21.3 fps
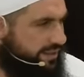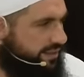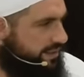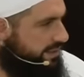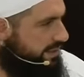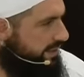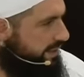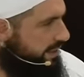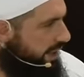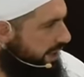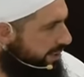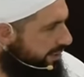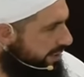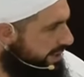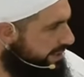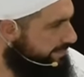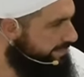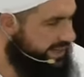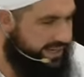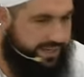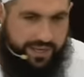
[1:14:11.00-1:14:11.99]
Allahu
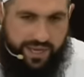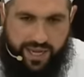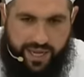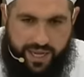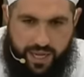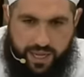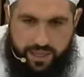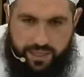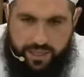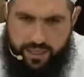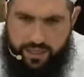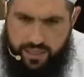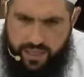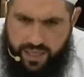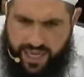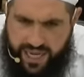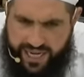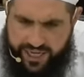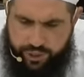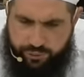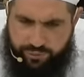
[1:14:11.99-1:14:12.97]
Akbar, uh, uh
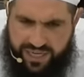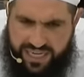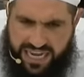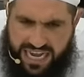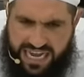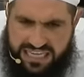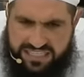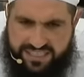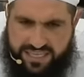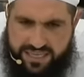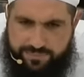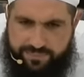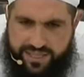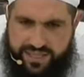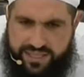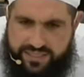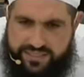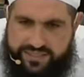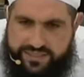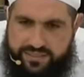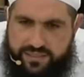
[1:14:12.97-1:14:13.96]
are you really asking me
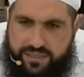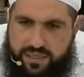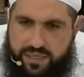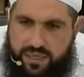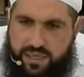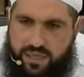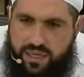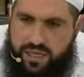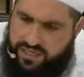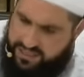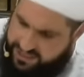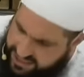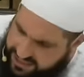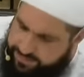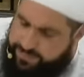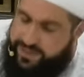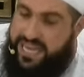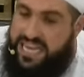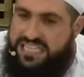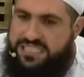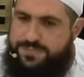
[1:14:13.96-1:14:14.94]
this? He said to
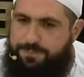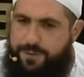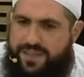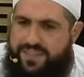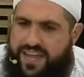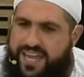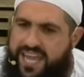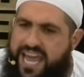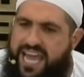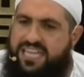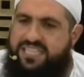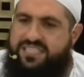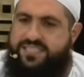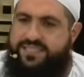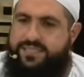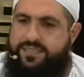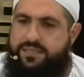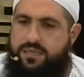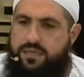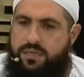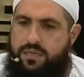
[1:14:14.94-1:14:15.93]
me, yes, brother,
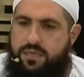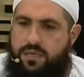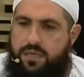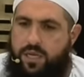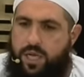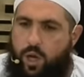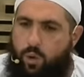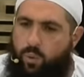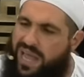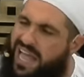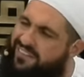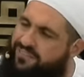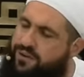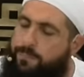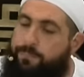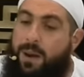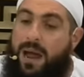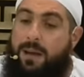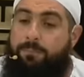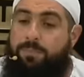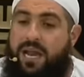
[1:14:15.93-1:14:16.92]
yes. We have a
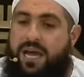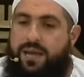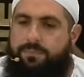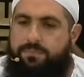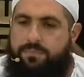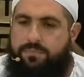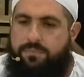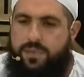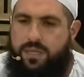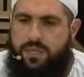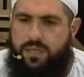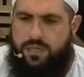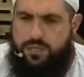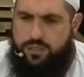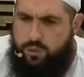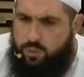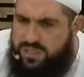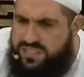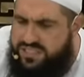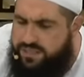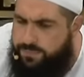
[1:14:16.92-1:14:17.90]
problem.
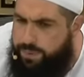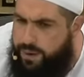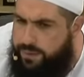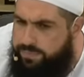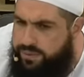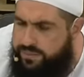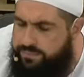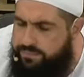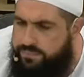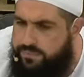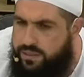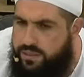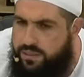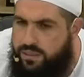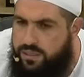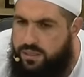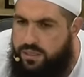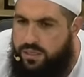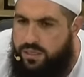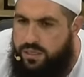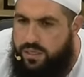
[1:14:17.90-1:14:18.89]
Said, What's the problem?
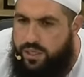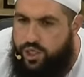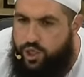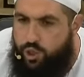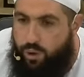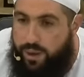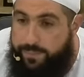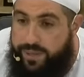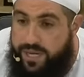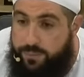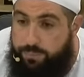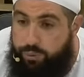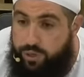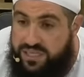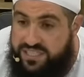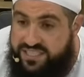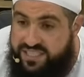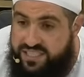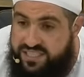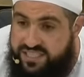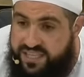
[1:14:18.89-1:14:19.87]
You want me to put a
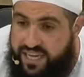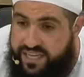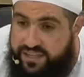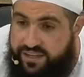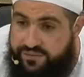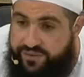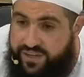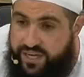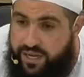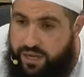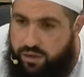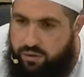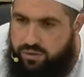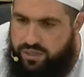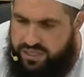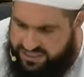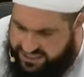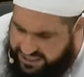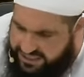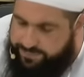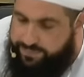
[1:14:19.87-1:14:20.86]
sister in the video?
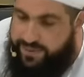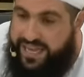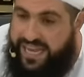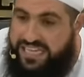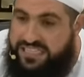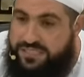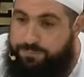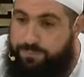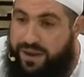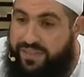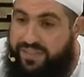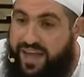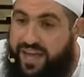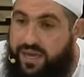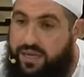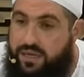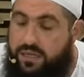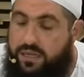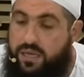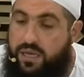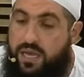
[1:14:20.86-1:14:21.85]
He said to me, yes, brother.
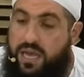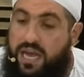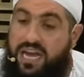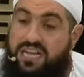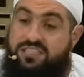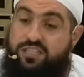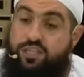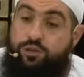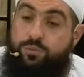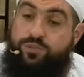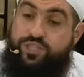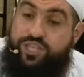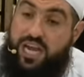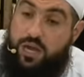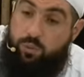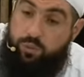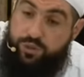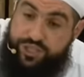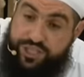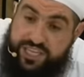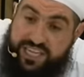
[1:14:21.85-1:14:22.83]
I said to him, Sheikh,
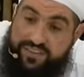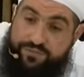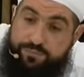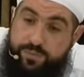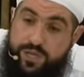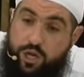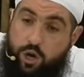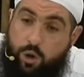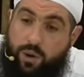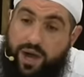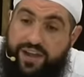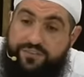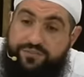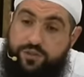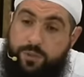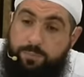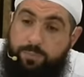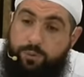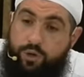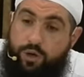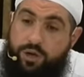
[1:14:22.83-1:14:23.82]
would you give me your wife
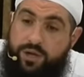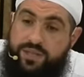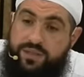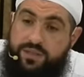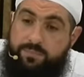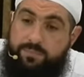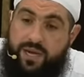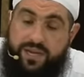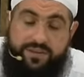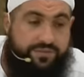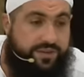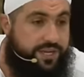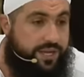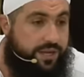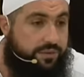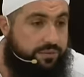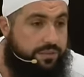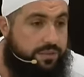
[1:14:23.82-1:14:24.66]
to put her in the, my video?